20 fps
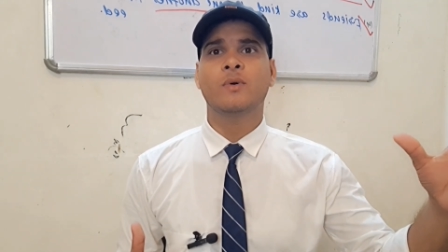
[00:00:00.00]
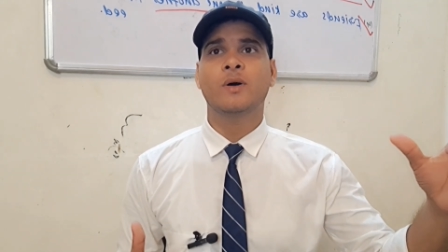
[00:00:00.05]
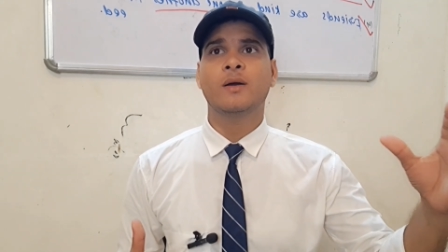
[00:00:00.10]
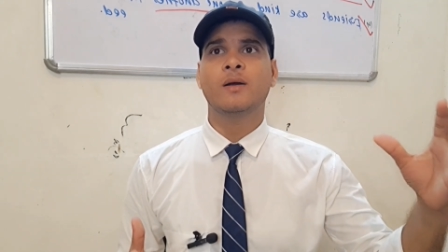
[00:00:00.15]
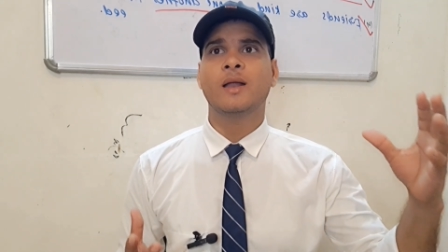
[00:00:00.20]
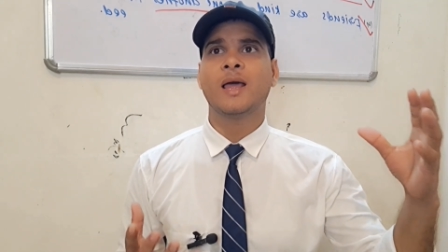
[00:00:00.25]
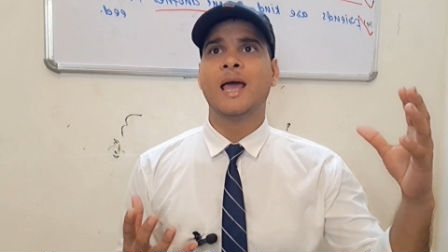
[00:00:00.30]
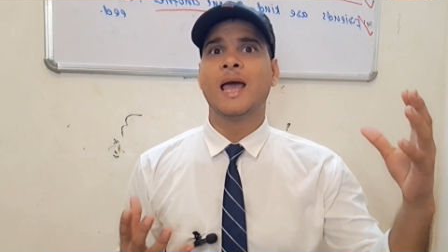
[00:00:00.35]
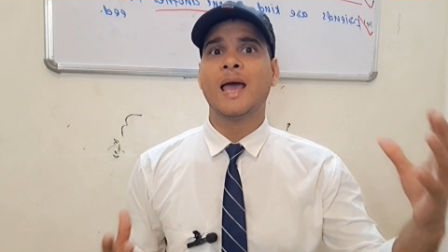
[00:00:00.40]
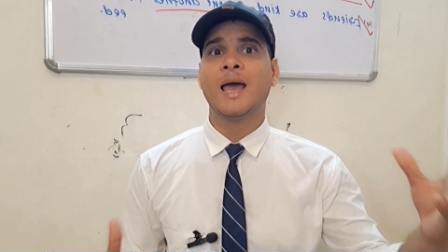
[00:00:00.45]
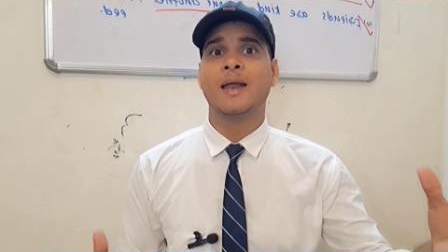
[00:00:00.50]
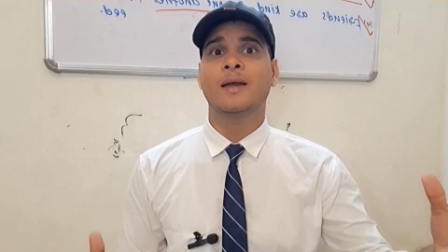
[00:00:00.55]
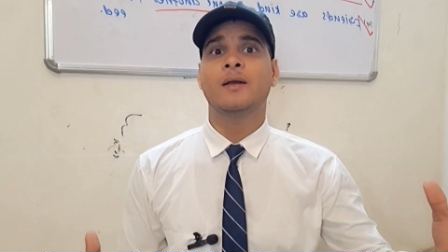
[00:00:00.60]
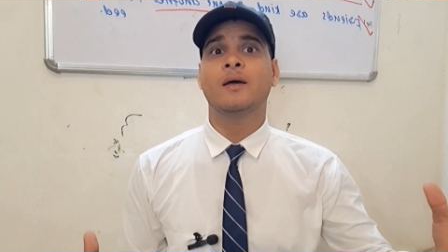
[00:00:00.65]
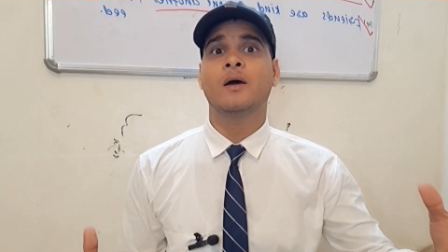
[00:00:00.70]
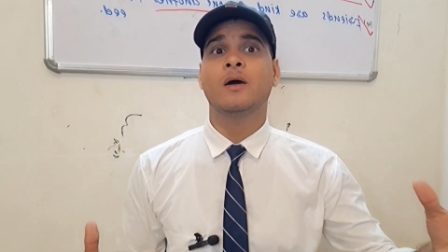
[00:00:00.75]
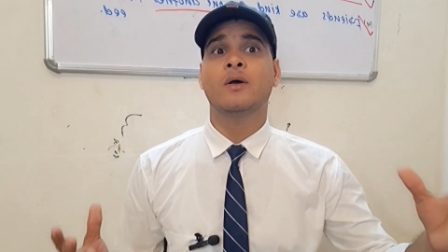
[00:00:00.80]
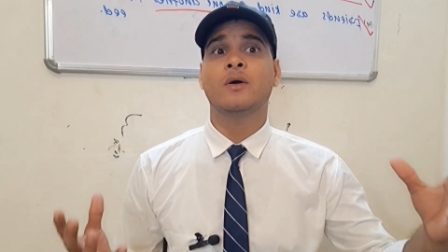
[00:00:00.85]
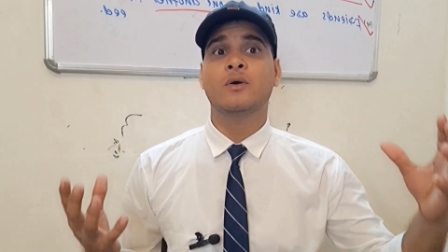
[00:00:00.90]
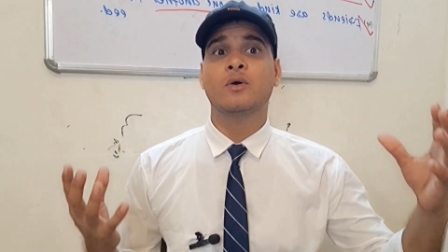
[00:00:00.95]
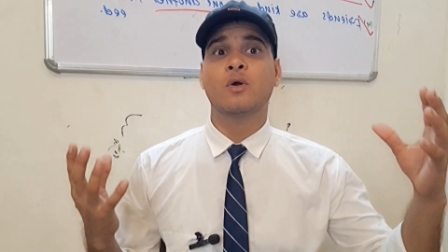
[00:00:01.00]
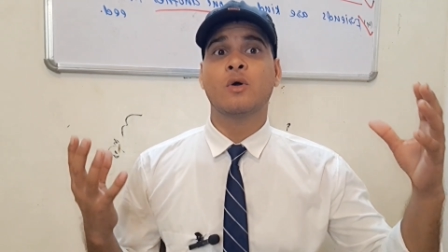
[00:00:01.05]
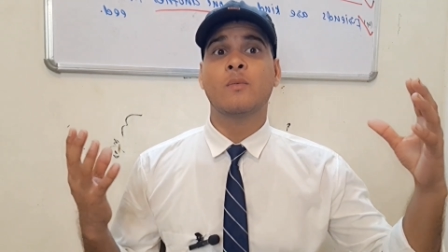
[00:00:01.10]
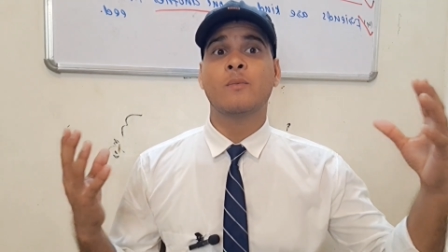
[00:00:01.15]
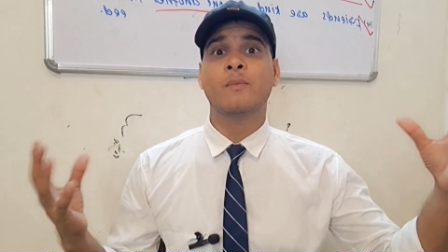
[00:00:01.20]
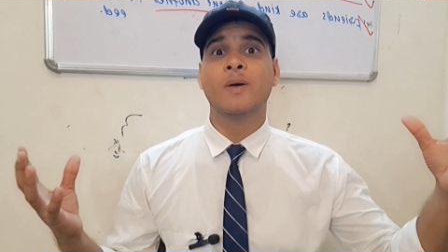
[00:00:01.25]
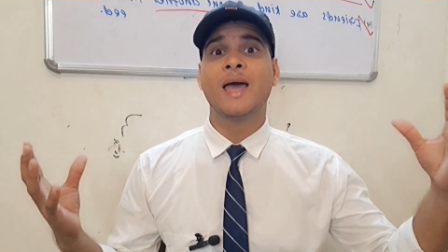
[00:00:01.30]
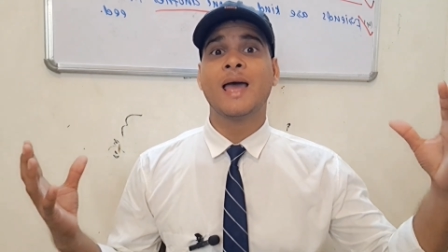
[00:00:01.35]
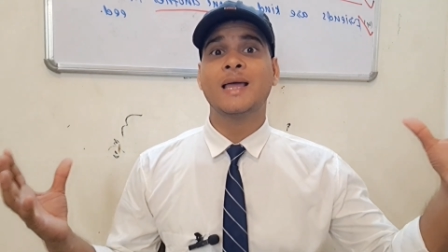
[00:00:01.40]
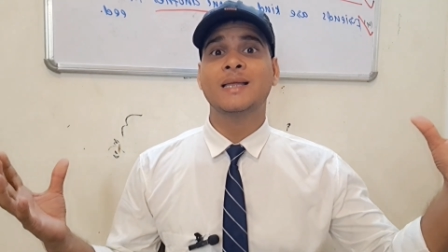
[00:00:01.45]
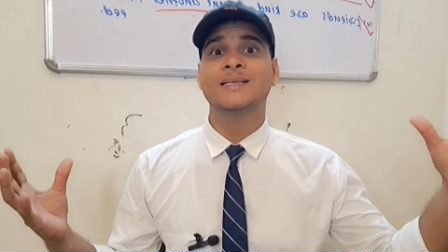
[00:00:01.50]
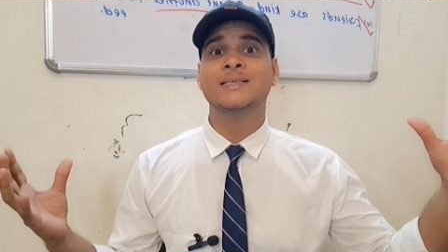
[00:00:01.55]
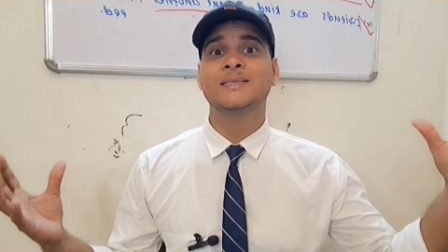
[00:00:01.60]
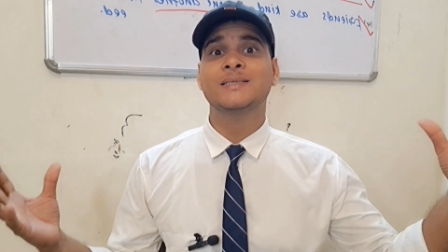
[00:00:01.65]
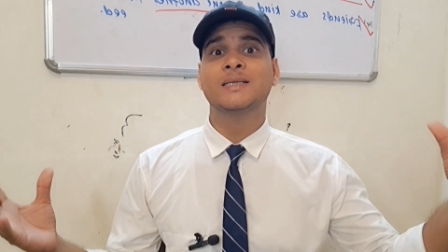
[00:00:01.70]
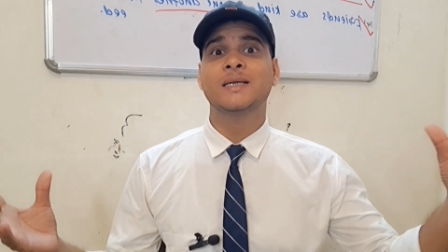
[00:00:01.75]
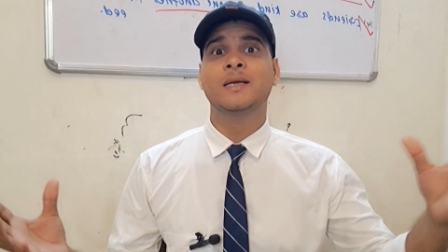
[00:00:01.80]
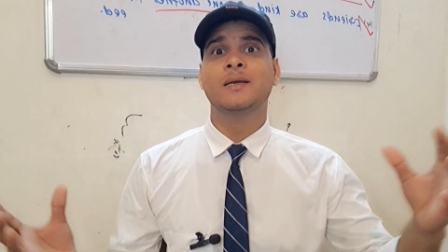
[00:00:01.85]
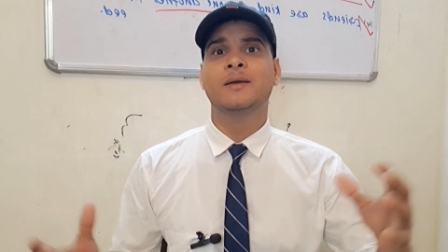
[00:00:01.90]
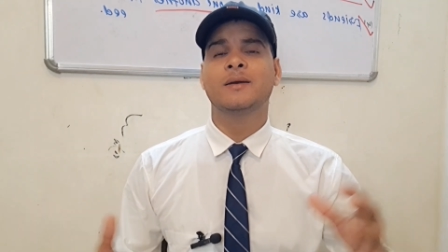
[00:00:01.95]
one had a
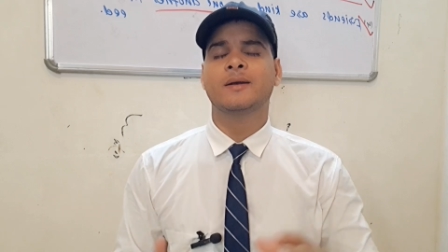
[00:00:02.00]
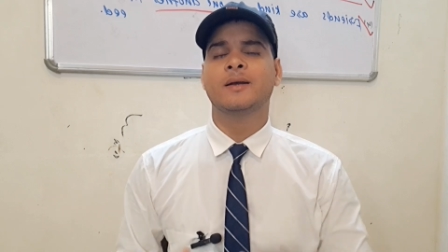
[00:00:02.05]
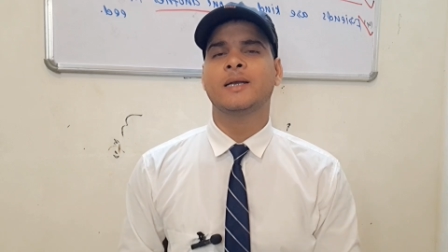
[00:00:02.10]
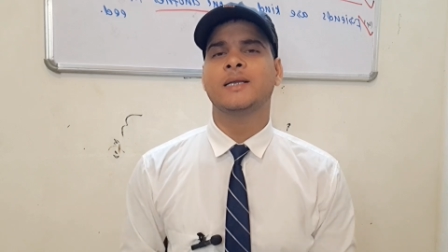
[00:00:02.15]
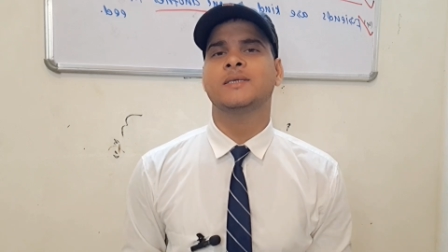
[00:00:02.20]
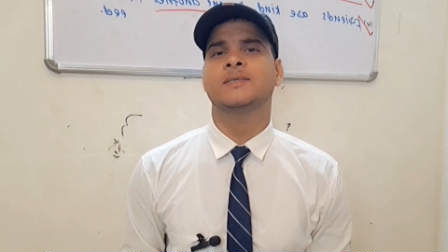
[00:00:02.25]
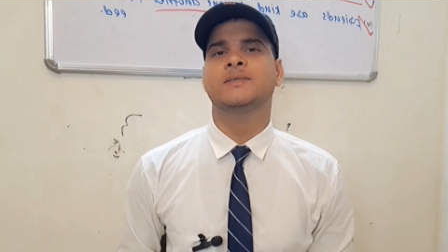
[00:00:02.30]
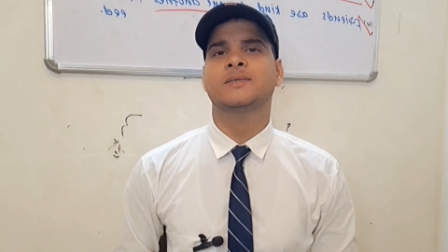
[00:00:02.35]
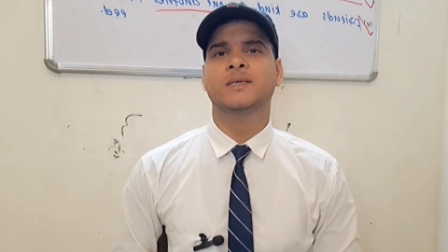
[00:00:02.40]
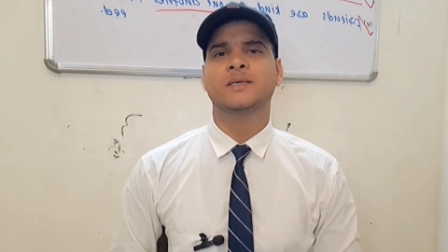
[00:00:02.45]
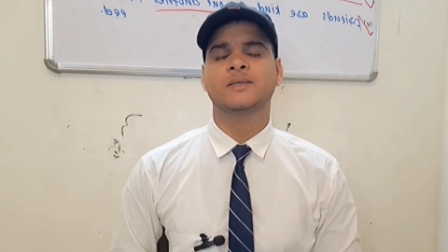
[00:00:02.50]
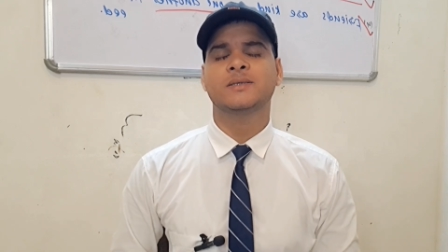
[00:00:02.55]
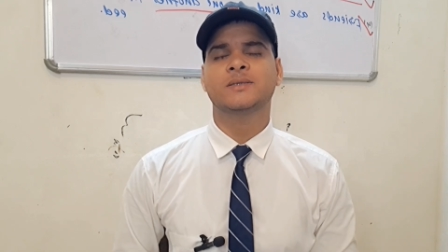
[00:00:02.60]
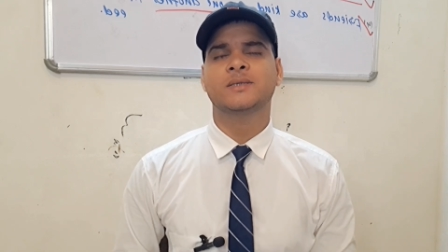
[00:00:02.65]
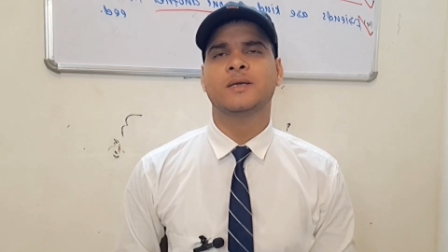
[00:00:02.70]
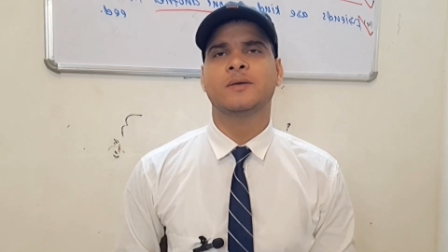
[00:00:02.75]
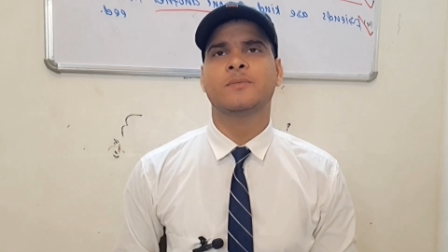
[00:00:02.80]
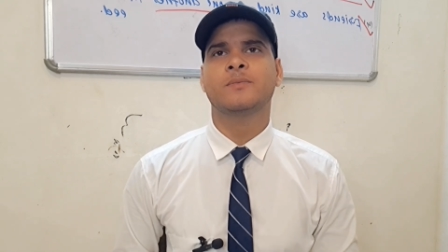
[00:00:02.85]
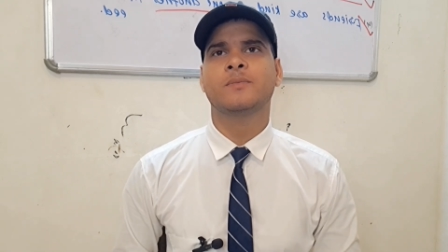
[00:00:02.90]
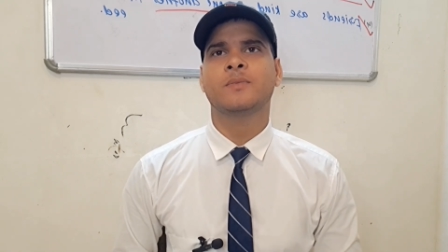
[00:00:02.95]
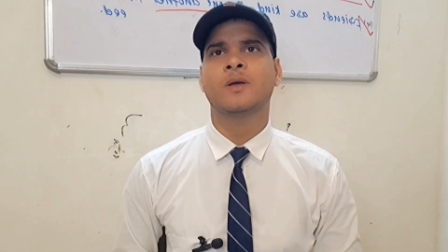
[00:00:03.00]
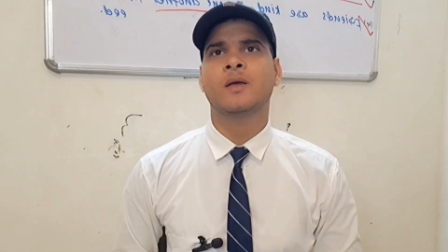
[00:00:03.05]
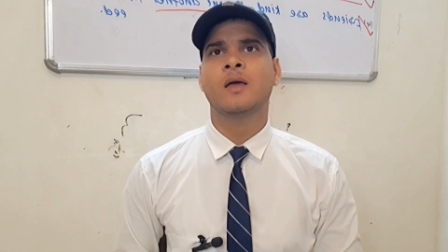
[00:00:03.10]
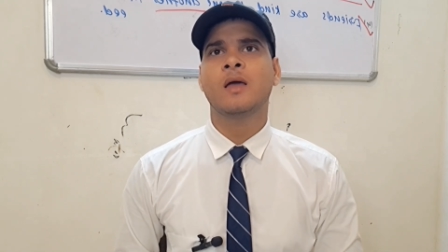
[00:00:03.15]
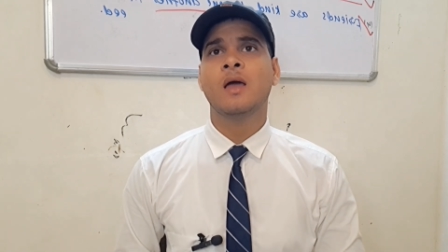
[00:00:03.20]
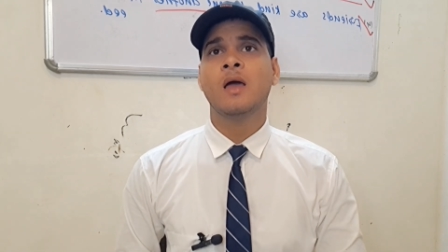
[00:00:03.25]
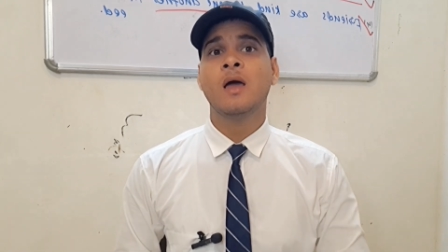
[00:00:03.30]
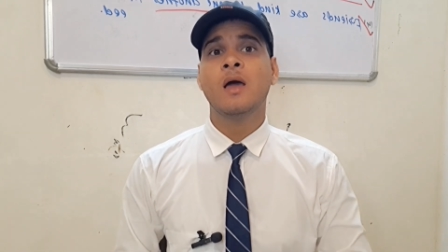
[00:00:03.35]
romantic relationship